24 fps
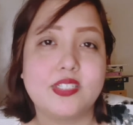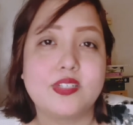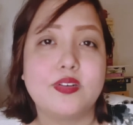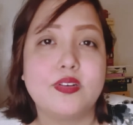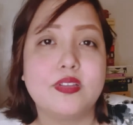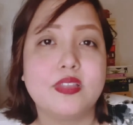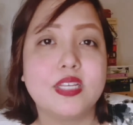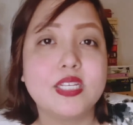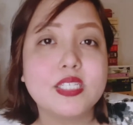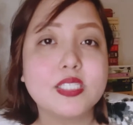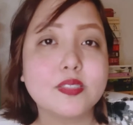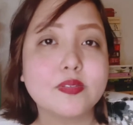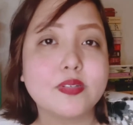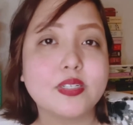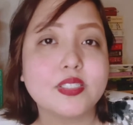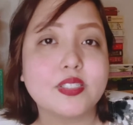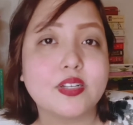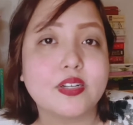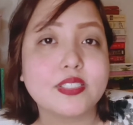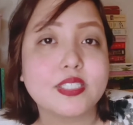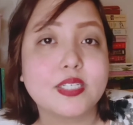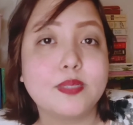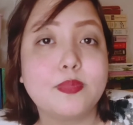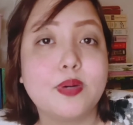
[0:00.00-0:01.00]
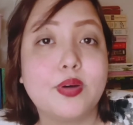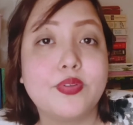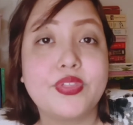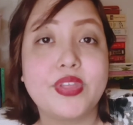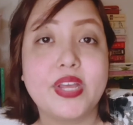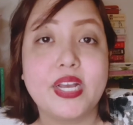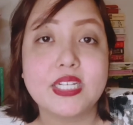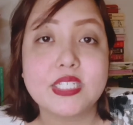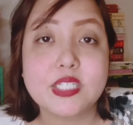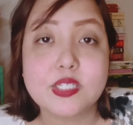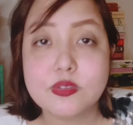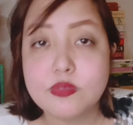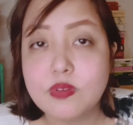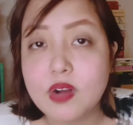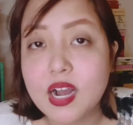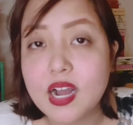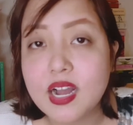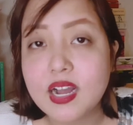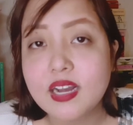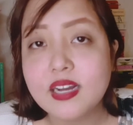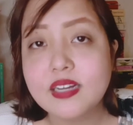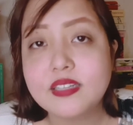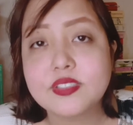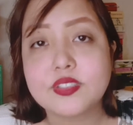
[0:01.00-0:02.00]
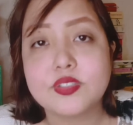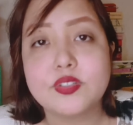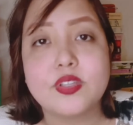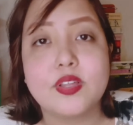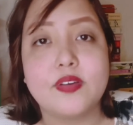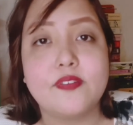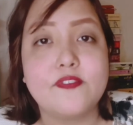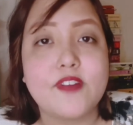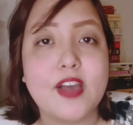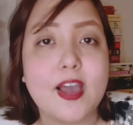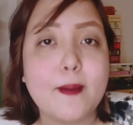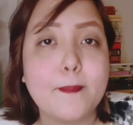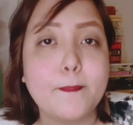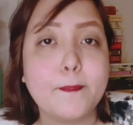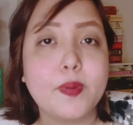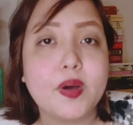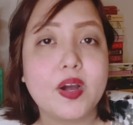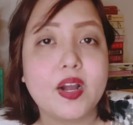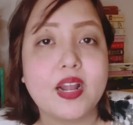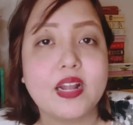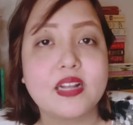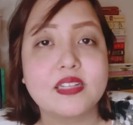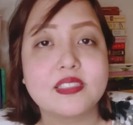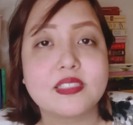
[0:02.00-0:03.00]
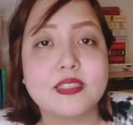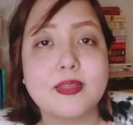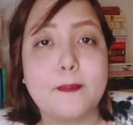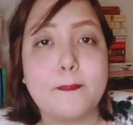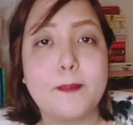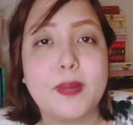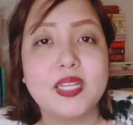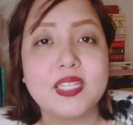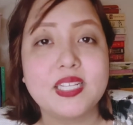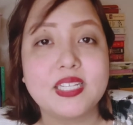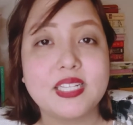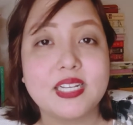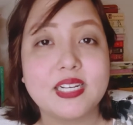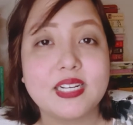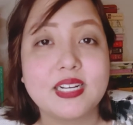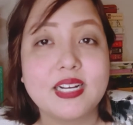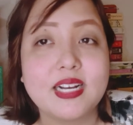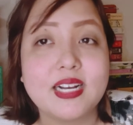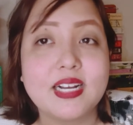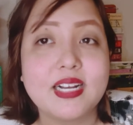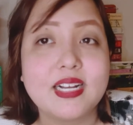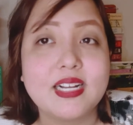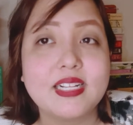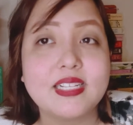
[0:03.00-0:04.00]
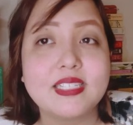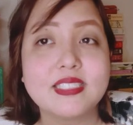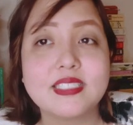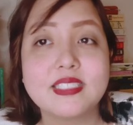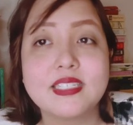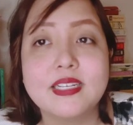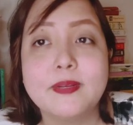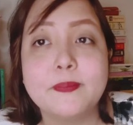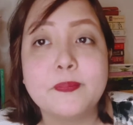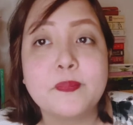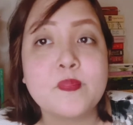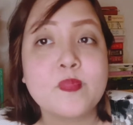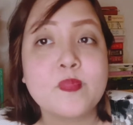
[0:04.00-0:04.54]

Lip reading: So this one talks about the aswang, so the vampires, the manananggals,